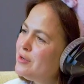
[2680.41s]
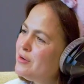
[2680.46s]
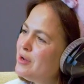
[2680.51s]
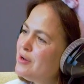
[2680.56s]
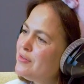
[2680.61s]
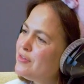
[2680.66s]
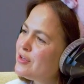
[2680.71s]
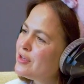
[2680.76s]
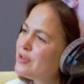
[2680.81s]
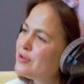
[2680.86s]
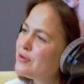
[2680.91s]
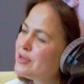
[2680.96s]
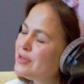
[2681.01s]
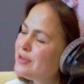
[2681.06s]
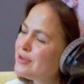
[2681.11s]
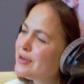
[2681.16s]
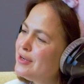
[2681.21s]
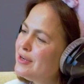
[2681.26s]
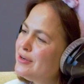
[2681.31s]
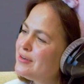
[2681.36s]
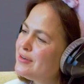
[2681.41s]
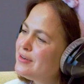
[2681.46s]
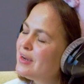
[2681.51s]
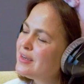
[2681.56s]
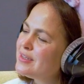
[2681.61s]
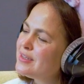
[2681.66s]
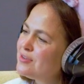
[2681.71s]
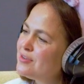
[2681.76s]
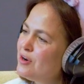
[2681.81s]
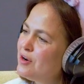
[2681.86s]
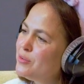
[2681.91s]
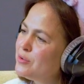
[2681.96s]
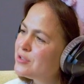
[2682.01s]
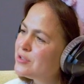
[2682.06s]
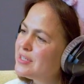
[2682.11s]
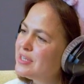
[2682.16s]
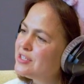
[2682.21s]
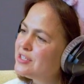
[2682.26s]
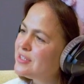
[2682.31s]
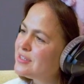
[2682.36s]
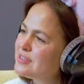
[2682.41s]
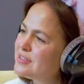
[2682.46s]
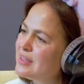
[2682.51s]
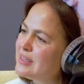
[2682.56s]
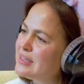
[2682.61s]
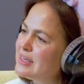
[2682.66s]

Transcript: know that you can include like Star Wars t-shirts in that